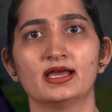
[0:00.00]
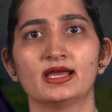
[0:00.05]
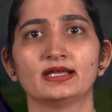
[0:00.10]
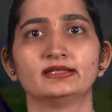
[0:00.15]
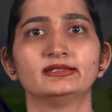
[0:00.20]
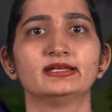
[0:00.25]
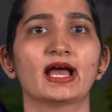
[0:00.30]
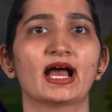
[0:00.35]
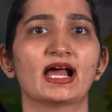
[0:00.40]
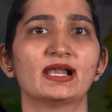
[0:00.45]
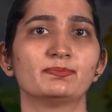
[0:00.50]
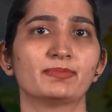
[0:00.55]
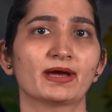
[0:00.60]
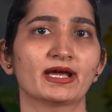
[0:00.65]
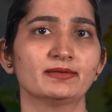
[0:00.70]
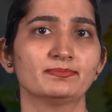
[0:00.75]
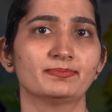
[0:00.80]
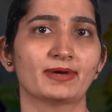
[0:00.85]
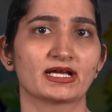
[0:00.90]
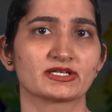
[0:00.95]
in the
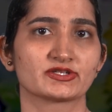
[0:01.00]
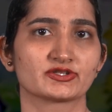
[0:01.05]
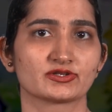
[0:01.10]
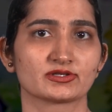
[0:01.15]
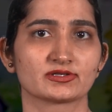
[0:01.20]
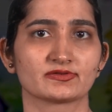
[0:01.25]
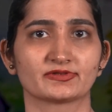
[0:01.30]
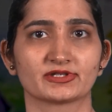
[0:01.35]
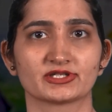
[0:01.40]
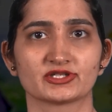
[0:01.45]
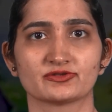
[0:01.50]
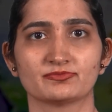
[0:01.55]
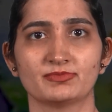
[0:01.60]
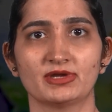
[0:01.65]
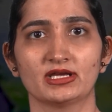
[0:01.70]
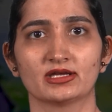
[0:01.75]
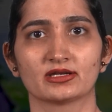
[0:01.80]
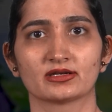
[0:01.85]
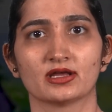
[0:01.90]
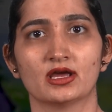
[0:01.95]
alpine pastures of
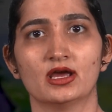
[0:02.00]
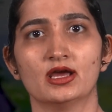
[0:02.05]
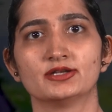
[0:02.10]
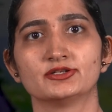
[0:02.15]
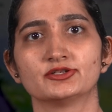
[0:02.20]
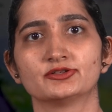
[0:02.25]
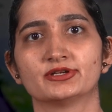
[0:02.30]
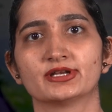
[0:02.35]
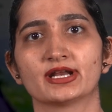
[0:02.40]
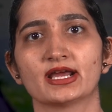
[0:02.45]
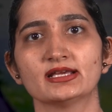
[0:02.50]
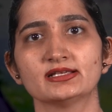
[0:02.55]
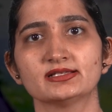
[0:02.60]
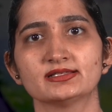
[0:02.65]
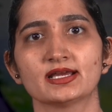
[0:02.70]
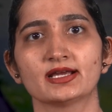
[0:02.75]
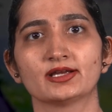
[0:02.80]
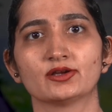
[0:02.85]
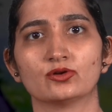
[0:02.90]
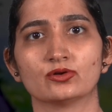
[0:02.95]
Kashmir to graze
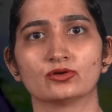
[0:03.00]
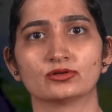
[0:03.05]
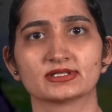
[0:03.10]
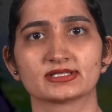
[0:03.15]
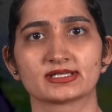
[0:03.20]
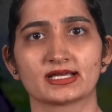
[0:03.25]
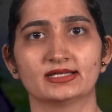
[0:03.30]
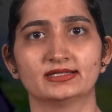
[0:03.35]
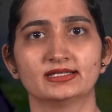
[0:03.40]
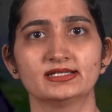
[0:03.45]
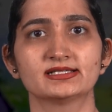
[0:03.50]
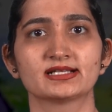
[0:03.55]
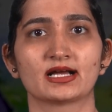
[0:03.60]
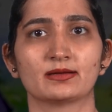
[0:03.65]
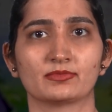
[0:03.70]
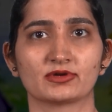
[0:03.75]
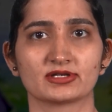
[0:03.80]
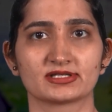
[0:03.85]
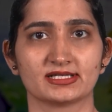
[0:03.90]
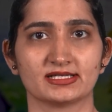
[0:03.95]
their goats in the
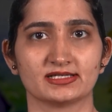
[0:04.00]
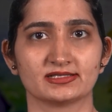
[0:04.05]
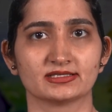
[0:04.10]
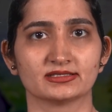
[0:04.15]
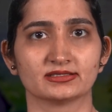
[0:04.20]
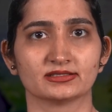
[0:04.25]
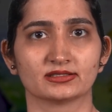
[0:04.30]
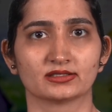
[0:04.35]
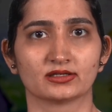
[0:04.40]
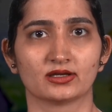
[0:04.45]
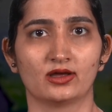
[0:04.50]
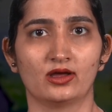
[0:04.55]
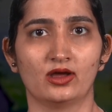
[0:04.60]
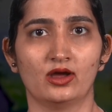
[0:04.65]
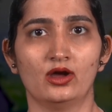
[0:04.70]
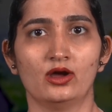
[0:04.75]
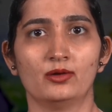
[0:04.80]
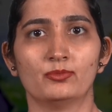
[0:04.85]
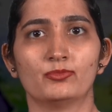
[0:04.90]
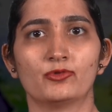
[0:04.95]
summer season.
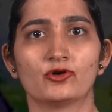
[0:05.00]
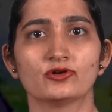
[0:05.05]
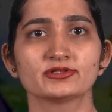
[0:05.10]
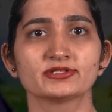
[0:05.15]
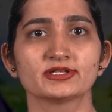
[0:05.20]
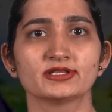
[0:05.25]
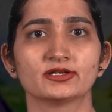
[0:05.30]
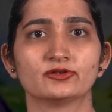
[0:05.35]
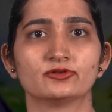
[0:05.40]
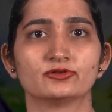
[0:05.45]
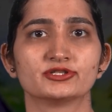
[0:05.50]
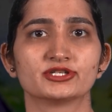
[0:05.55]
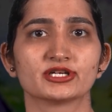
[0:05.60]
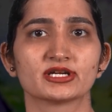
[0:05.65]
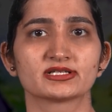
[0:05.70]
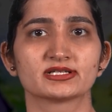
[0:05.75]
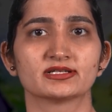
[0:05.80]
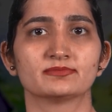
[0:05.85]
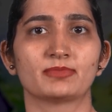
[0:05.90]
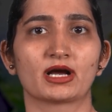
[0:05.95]
Most of the
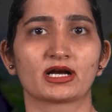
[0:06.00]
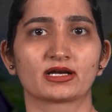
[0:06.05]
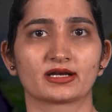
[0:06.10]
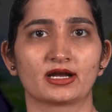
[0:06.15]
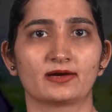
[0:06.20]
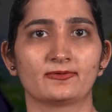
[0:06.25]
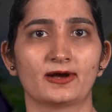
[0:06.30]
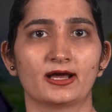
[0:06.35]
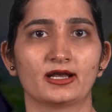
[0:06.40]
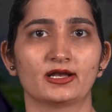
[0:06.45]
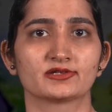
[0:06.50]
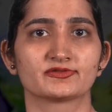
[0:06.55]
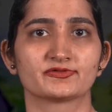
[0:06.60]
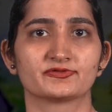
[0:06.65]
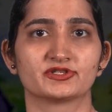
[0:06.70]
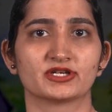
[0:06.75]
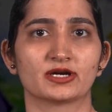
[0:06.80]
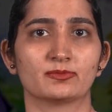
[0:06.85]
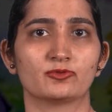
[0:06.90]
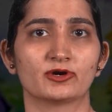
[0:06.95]
Gujars and Bakrawalas of
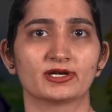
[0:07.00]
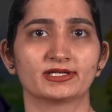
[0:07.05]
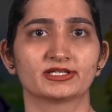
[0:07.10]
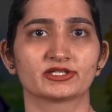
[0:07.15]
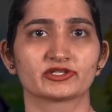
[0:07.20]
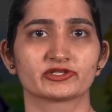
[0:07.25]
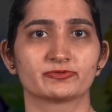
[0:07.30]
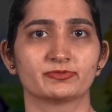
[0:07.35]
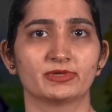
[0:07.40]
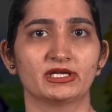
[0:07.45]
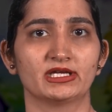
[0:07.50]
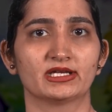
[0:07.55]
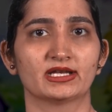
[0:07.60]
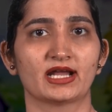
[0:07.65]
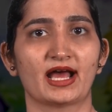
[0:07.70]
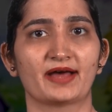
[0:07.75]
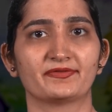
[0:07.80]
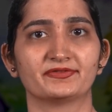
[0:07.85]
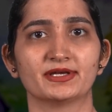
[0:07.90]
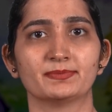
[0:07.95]
Jammu and Kashmir
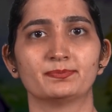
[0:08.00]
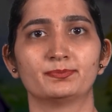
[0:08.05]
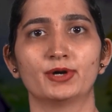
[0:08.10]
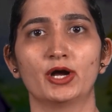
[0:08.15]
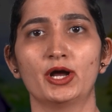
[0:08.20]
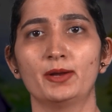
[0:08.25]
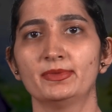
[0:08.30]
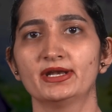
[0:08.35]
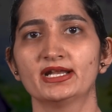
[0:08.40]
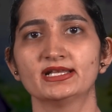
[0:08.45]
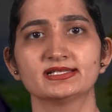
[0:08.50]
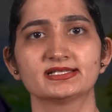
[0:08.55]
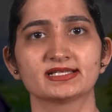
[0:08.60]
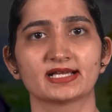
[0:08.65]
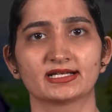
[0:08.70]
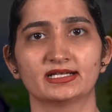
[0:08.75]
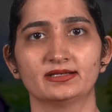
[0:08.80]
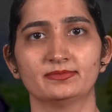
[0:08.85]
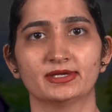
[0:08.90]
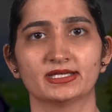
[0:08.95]
have their permanent
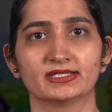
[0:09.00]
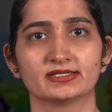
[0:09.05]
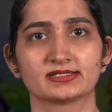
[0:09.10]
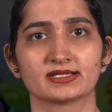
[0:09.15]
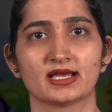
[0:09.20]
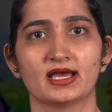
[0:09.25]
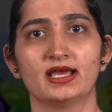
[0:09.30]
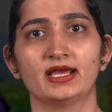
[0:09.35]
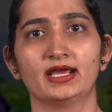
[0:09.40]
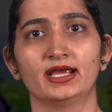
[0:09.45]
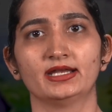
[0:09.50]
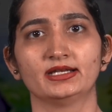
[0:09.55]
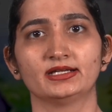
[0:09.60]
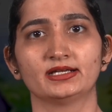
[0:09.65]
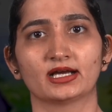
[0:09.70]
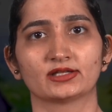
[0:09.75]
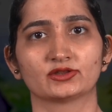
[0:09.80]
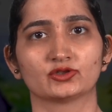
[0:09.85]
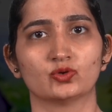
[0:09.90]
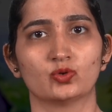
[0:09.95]
settlements in
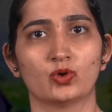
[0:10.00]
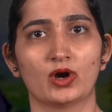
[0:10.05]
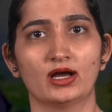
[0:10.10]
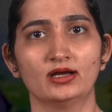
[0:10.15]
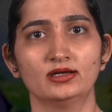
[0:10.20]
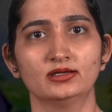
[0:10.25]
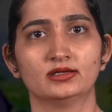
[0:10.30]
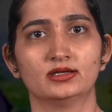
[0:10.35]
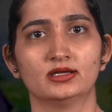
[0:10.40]
Kathua,